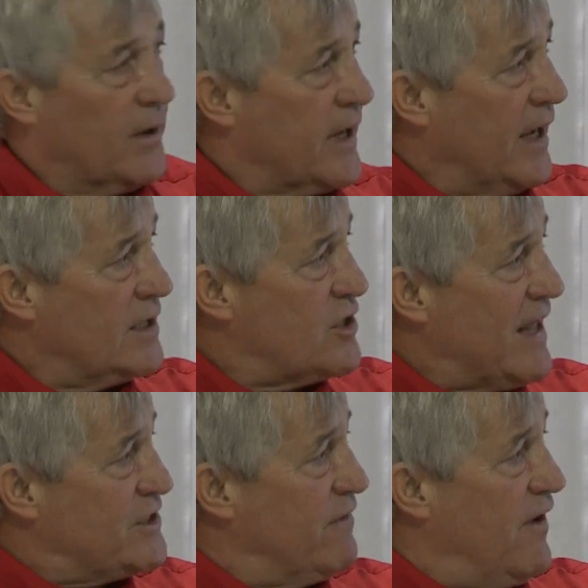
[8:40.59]
Okay, so
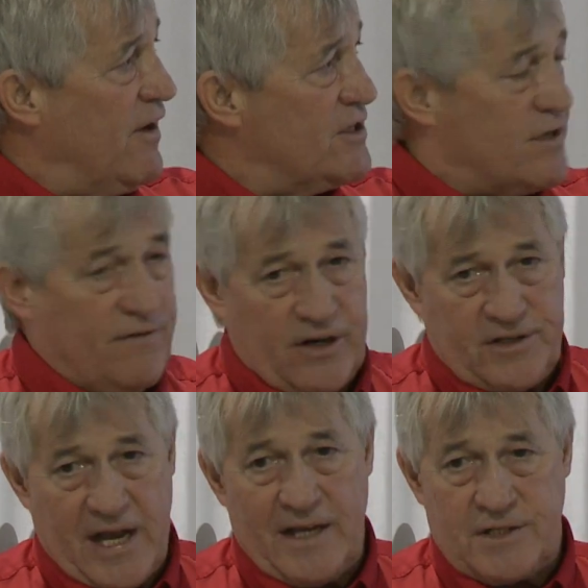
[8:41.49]
that's a very severe
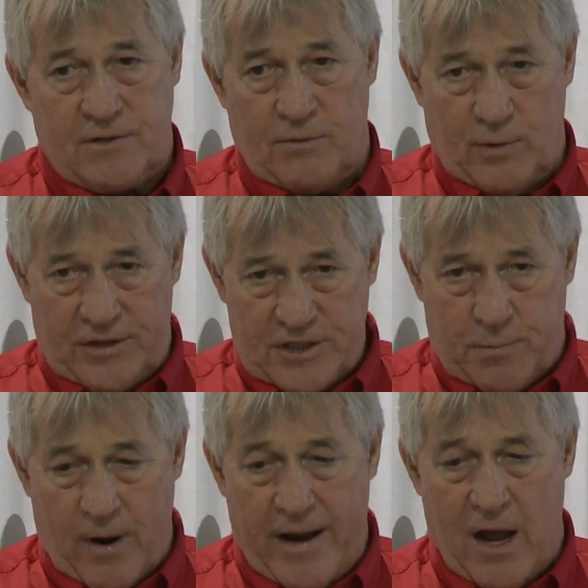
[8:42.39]
test with the
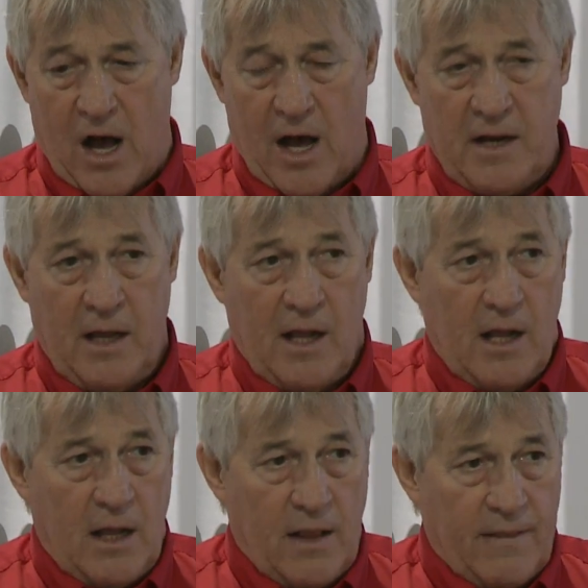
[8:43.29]
spray on.
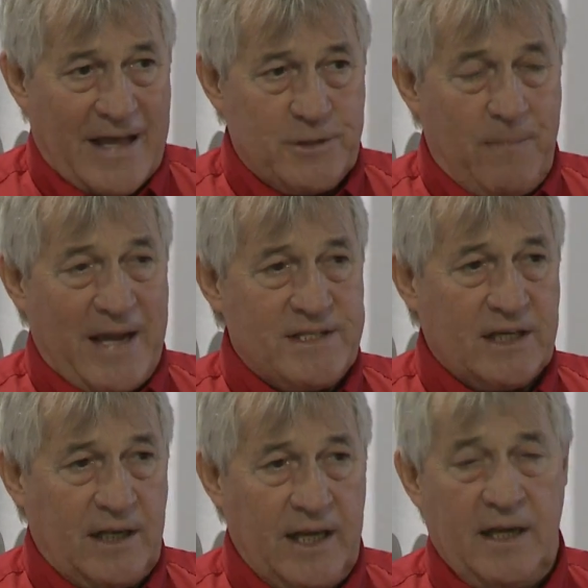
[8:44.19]
That's
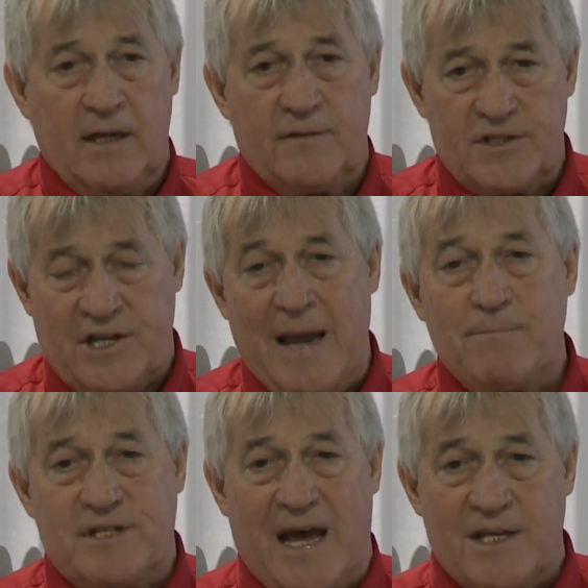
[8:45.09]
basically the same
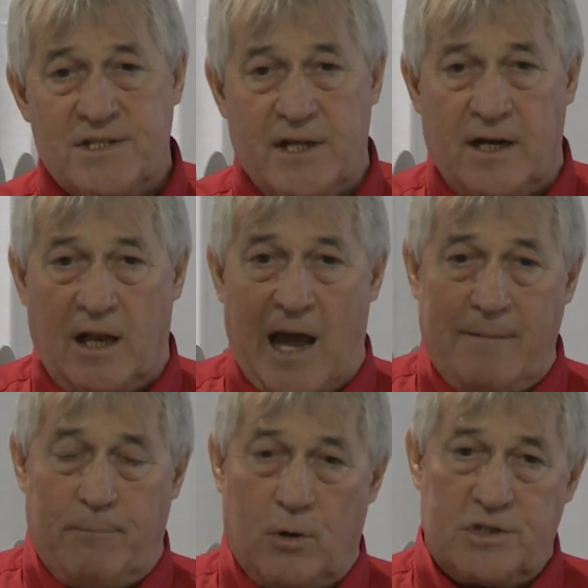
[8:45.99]
test that a
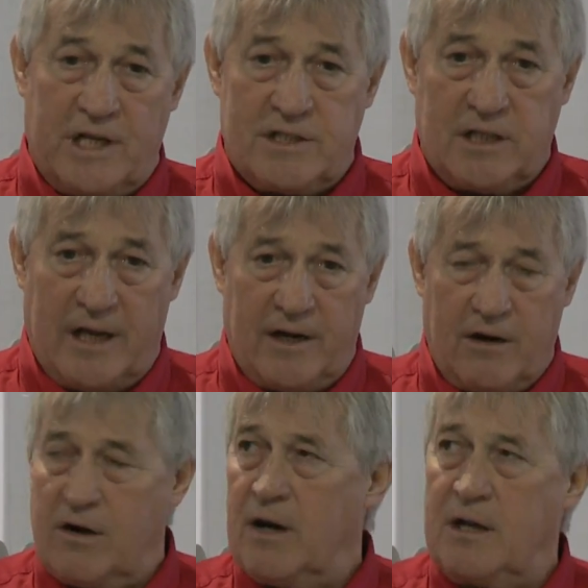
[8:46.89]
line post insulator
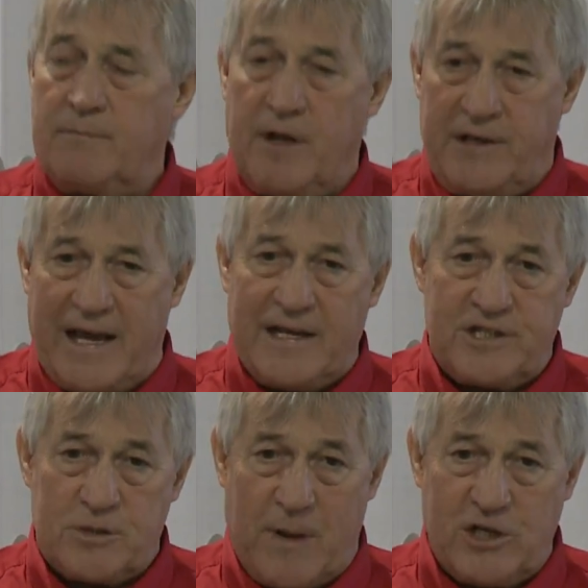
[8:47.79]
or a dead end
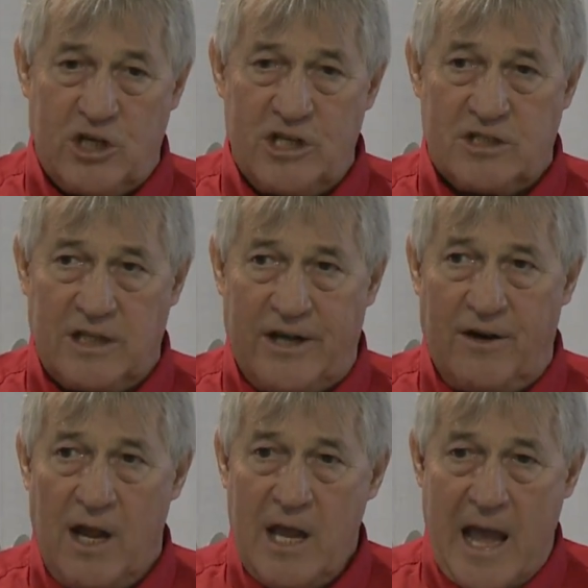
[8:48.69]
suspension insulator
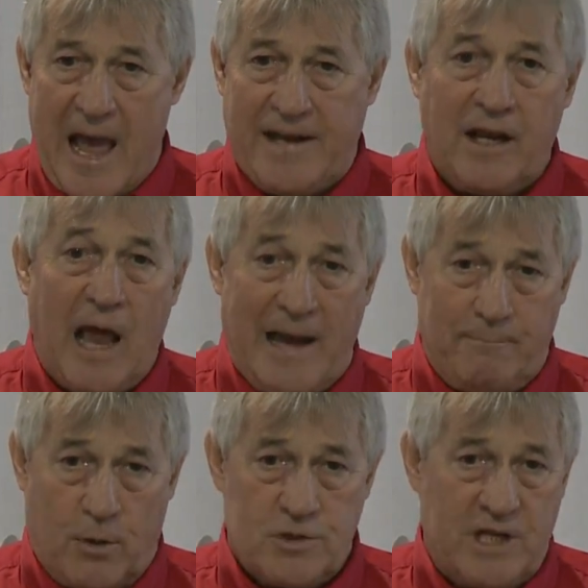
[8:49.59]
and a line
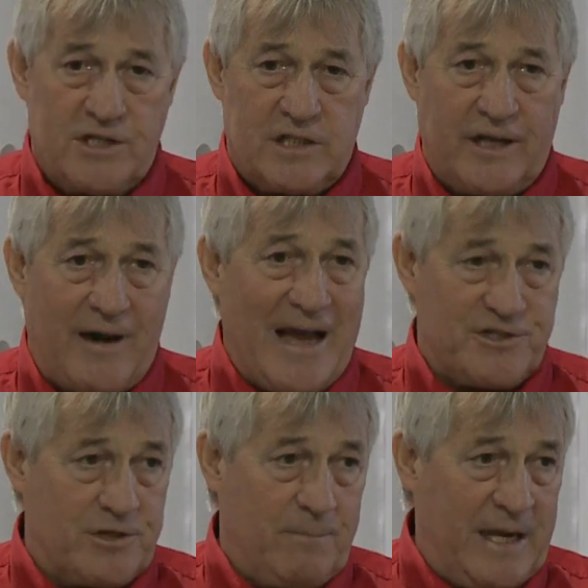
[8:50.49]
post insulator has
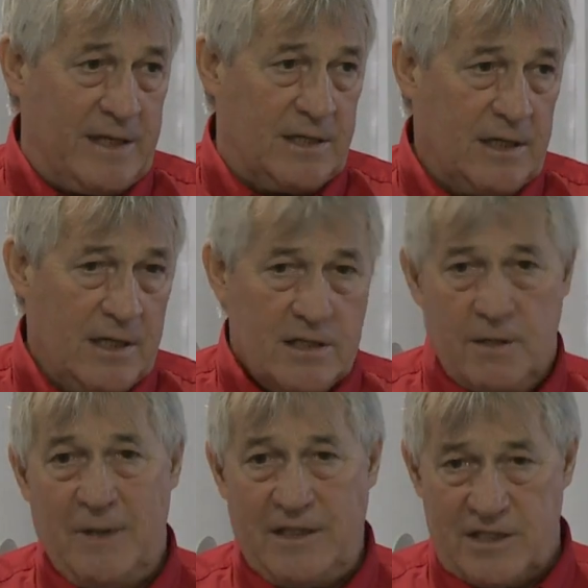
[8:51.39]
to meet the
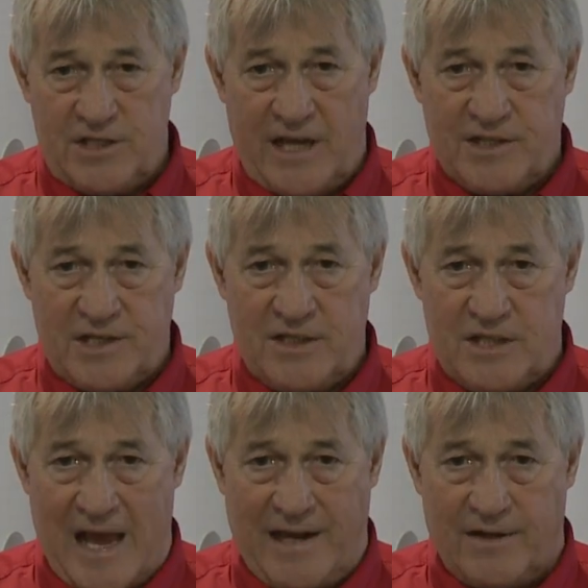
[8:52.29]
CSA
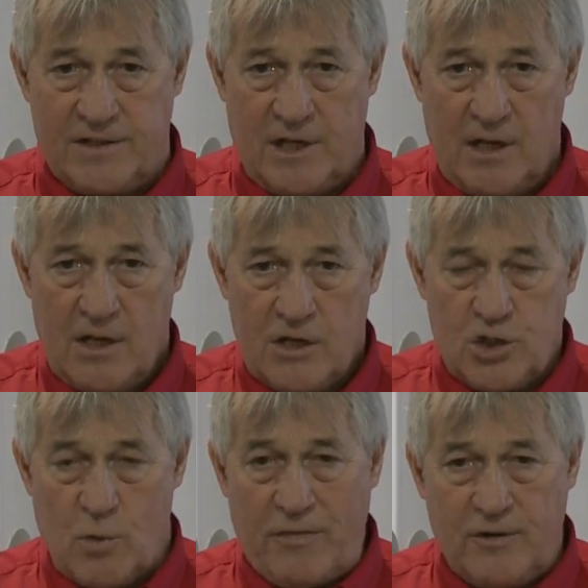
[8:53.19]
standards. So
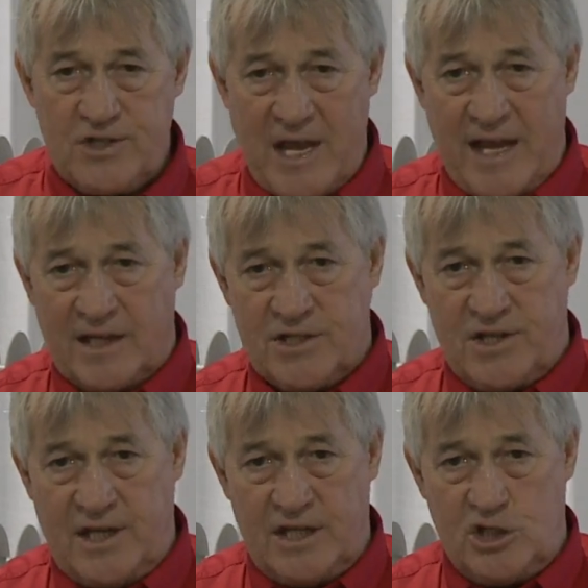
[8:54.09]
what they're saying is
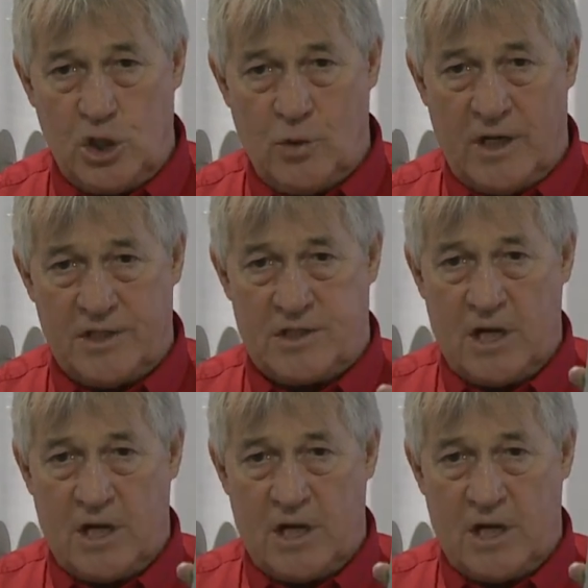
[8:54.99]
these units,